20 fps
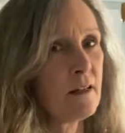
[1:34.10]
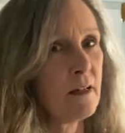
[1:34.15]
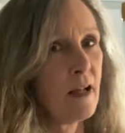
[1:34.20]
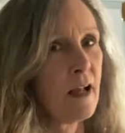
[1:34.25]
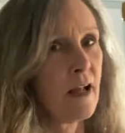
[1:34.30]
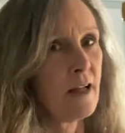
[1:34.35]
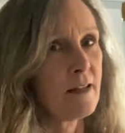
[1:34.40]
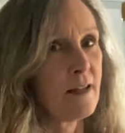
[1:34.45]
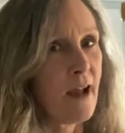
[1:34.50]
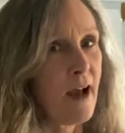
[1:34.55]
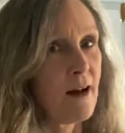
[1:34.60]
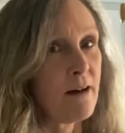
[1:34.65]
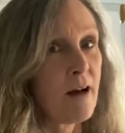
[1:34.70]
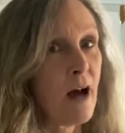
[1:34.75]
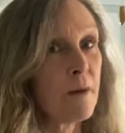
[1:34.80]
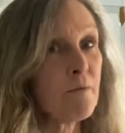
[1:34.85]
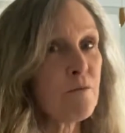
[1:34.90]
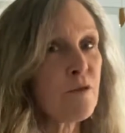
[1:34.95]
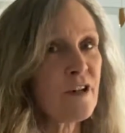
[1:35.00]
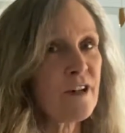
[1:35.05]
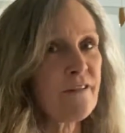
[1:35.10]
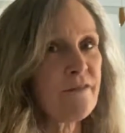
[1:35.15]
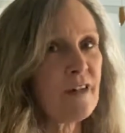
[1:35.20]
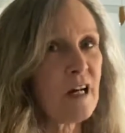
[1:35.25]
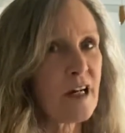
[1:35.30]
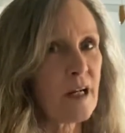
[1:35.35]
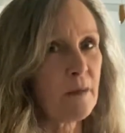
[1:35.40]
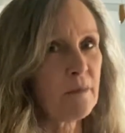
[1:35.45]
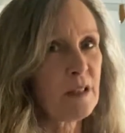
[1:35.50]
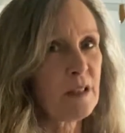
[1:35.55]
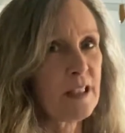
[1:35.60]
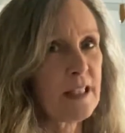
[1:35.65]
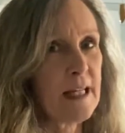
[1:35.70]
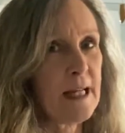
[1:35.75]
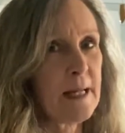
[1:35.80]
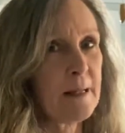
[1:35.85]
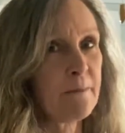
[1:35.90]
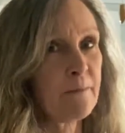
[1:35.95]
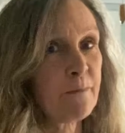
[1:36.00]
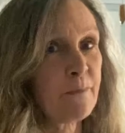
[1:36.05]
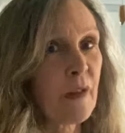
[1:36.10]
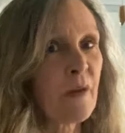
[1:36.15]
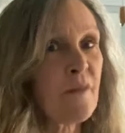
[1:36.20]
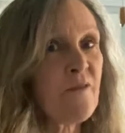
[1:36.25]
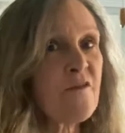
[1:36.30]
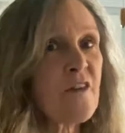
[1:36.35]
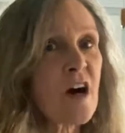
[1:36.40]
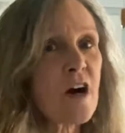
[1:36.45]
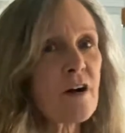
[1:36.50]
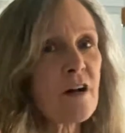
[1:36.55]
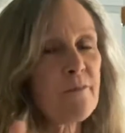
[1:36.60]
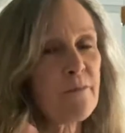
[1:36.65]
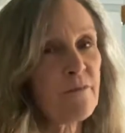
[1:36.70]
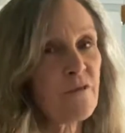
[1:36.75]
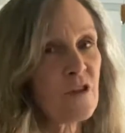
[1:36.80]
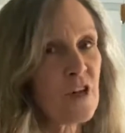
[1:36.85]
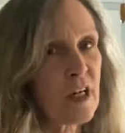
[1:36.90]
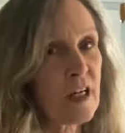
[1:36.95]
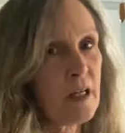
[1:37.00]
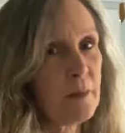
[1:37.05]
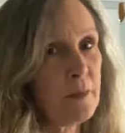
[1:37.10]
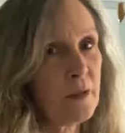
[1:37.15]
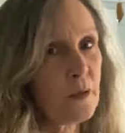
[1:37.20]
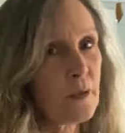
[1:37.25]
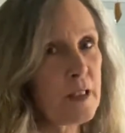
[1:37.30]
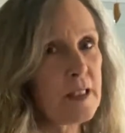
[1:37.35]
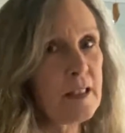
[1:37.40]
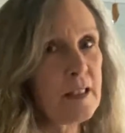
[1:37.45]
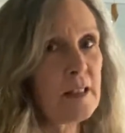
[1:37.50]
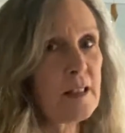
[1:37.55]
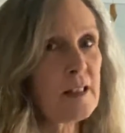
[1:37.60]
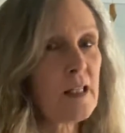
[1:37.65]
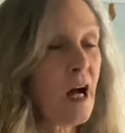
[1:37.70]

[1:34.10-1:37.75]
And yeah, I'm pretty fired up today. I'm fired up for a couple of reasons.